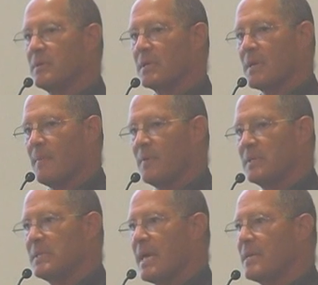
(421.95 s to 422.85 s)
in a couple
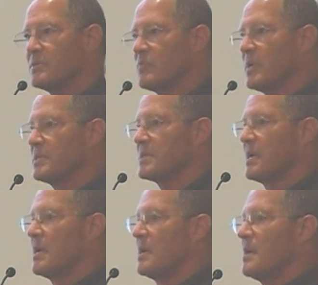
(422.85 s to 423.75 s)
of days was
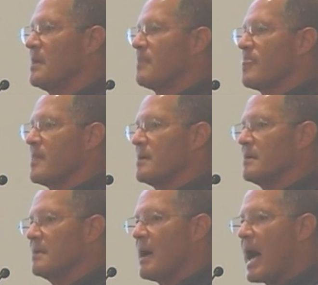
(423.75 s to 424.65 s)

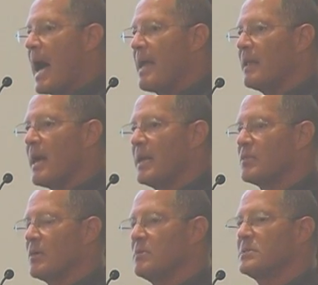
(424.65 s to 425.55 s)

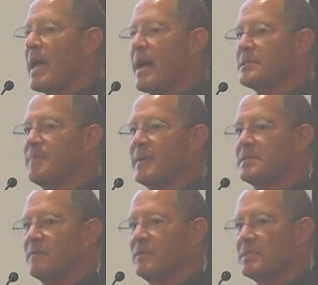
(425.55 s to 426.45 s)
highlight those
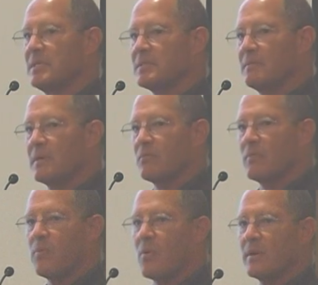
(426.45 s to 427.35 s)
aspects of the system that
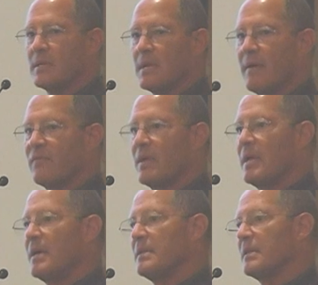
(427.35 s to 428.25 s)
were important enough
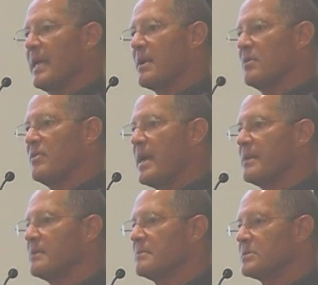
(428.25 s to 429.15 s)
that they could
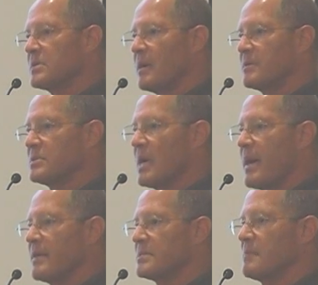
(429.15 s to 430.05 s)
then start
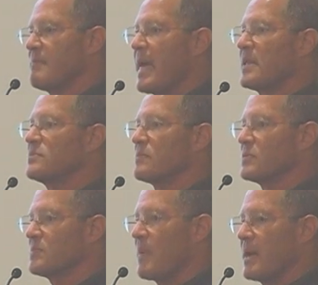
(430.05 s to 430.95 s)
designing some management
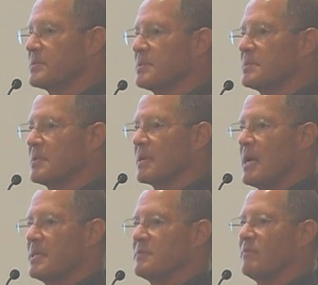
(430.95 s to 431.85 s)
responses to the
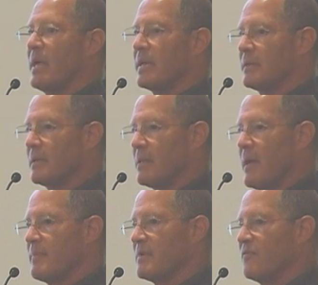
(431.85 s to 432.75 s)
kinds of likely
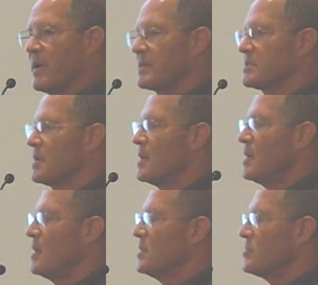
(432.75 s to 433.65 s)
climate effects.
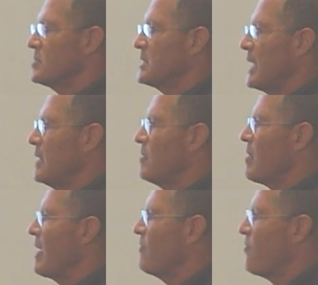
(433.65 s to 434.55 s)
So setting the
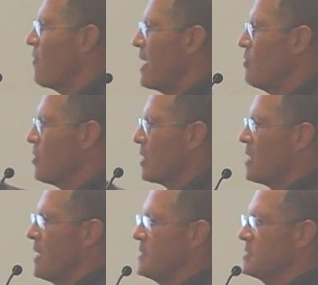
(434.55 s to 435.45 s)
right
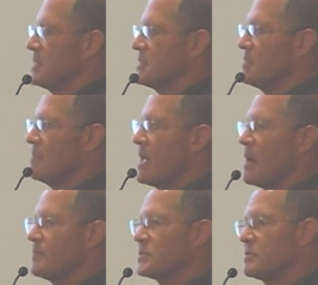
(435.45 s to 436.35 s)
framework on the system
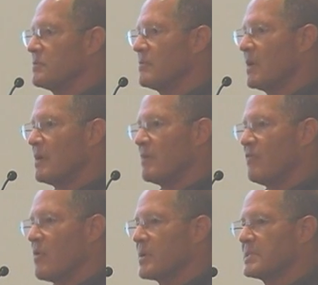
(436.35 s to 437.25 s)
helps you
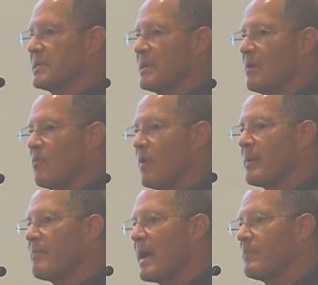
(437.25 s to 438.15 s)
focus in on
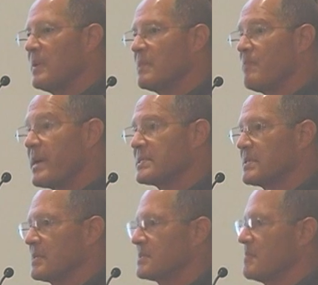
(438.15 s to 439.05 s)
what might be the best
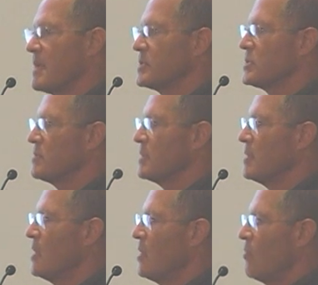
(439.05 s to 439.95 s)
things to measure
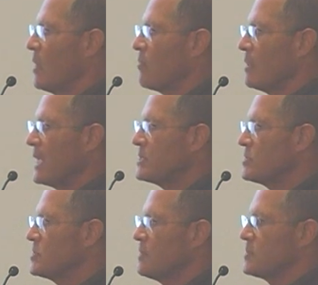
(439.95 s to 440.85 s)
and what
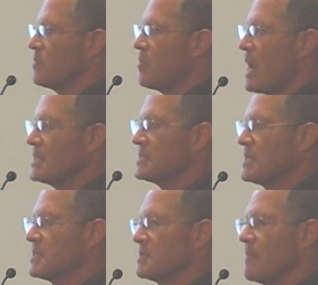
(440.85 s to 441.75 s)
relationships or
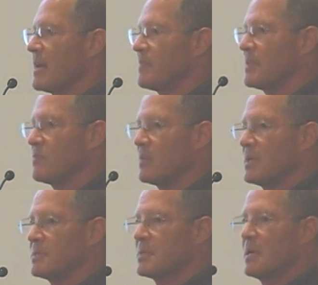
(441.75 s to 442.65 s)
processes might be the
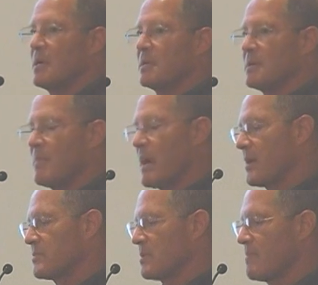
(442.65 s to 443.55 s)
ones to
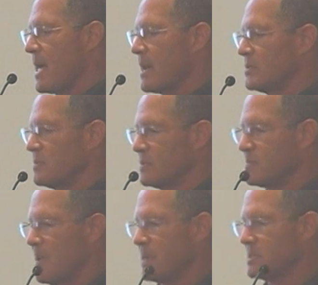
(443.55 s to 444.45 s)
monitor and manage in
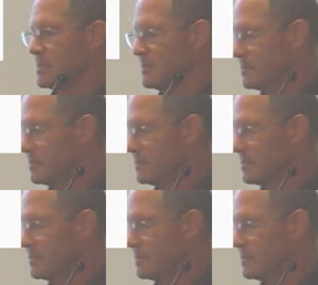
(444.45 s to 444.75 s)
response to.